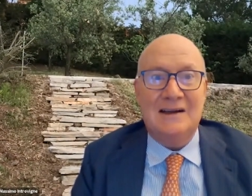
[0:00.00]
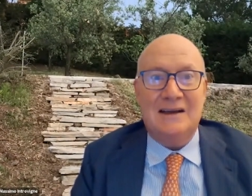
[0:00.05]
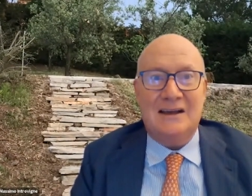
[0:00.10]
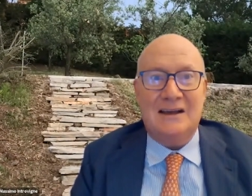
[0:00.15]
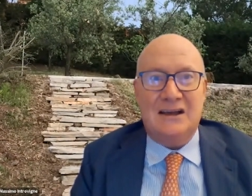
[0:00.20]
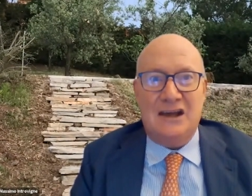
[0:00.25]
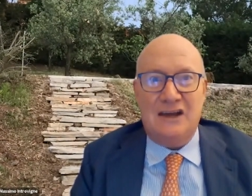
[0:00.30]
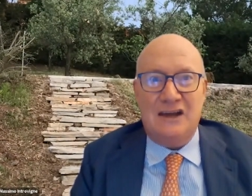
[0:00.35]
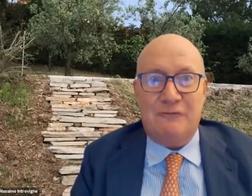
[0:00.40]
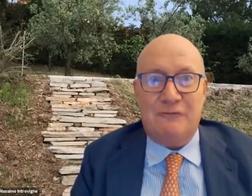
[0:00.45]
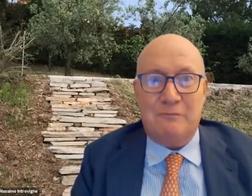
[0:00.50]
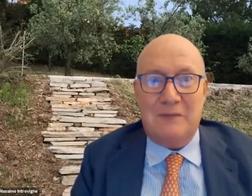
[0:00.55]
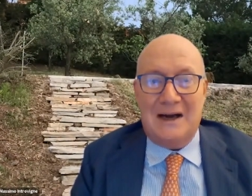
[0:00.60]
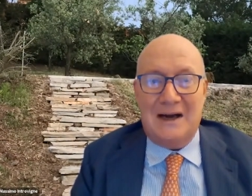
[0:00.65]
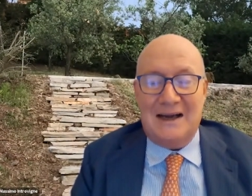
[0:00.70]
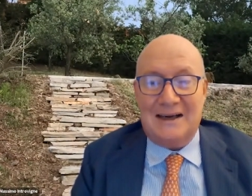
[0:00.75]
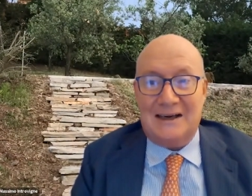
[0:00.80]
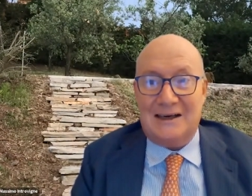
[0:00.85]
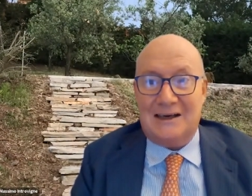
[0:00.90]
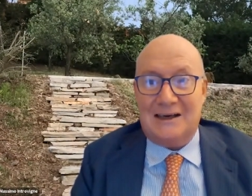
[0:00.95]
give
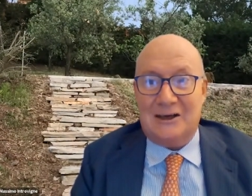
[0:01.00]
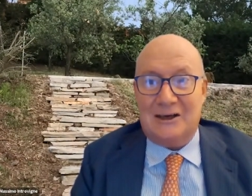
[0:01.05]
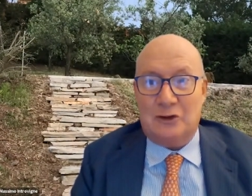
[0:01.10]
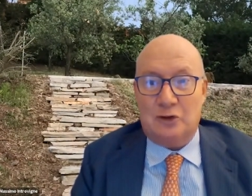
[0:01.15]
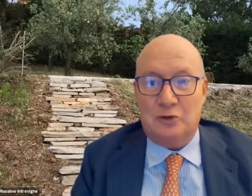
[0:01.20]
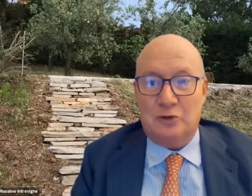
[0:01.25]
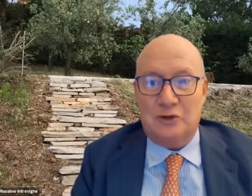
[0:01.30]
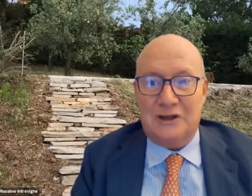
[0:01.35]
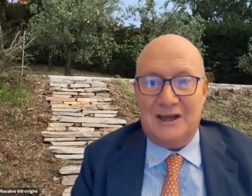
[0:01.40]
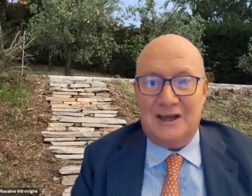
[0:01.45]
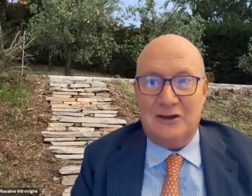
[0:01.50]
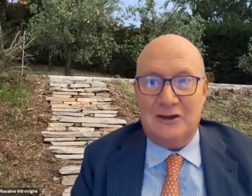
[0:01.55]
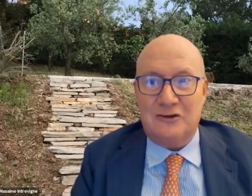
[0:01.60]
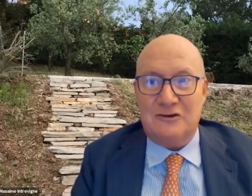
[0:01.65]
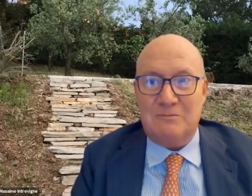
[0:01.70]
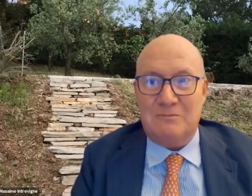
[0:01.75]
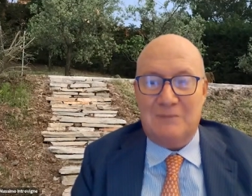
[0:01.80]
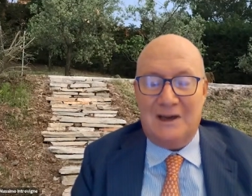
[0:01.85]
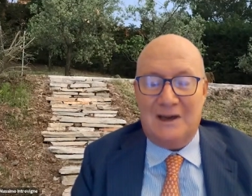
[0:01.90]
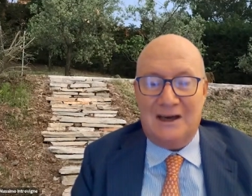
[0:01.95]
back to Tai Ji
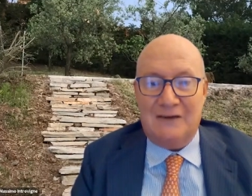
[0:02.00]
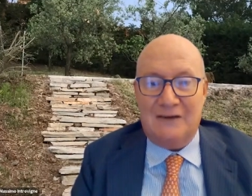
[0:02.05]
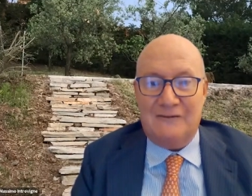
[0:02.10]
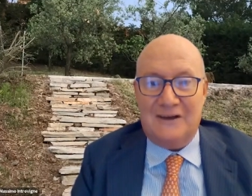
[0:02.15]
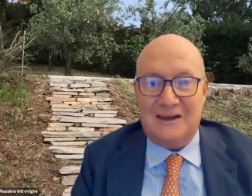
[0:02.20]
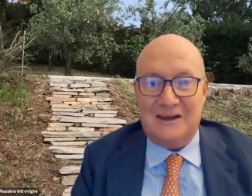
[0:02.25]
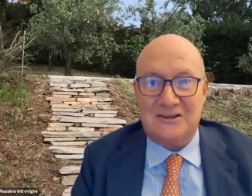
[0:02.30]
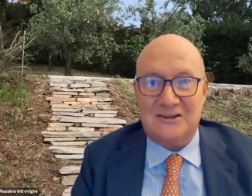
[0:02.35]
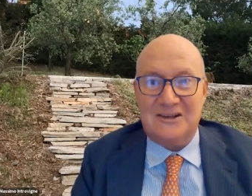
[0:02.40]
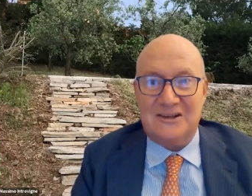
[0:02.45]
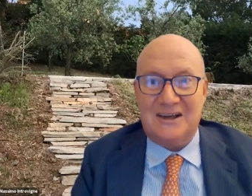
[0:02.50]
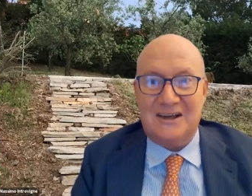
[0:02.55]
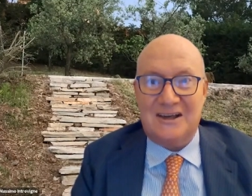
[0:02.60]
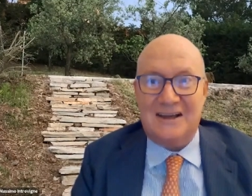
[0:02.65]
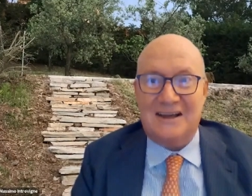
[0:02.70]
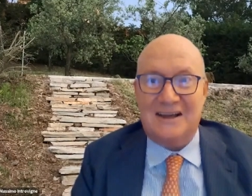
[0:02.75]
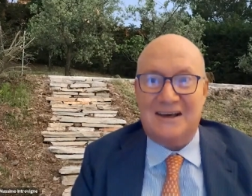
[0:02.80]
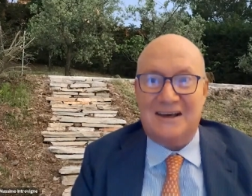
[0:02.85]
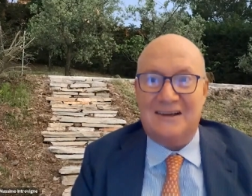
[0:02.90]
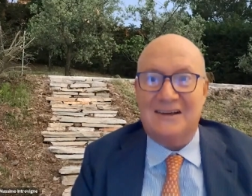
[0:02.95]
Men their
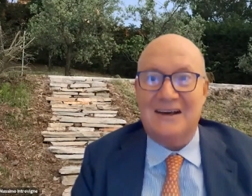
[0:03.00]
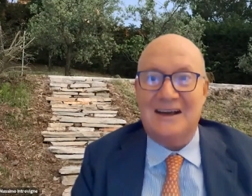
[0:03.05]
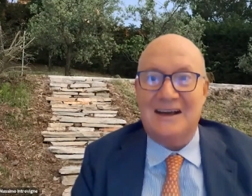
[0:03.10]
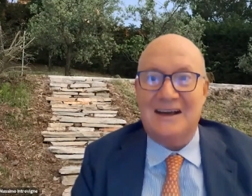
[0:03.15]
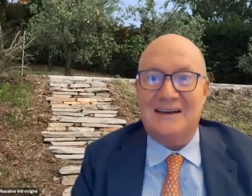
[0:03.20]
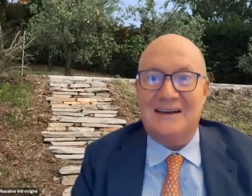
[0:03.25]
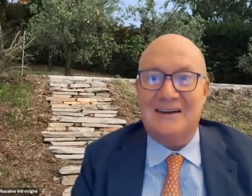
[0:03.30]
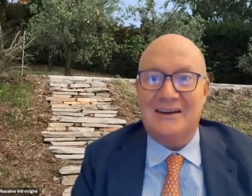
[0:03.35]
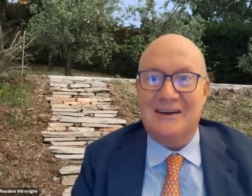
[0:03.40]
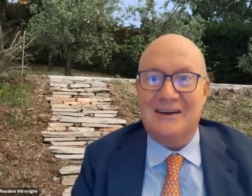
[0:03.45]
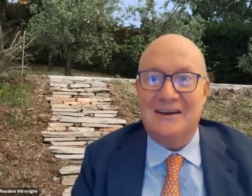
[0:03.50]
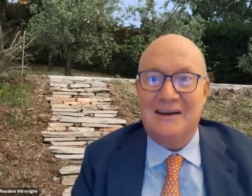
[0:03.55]
sacred land,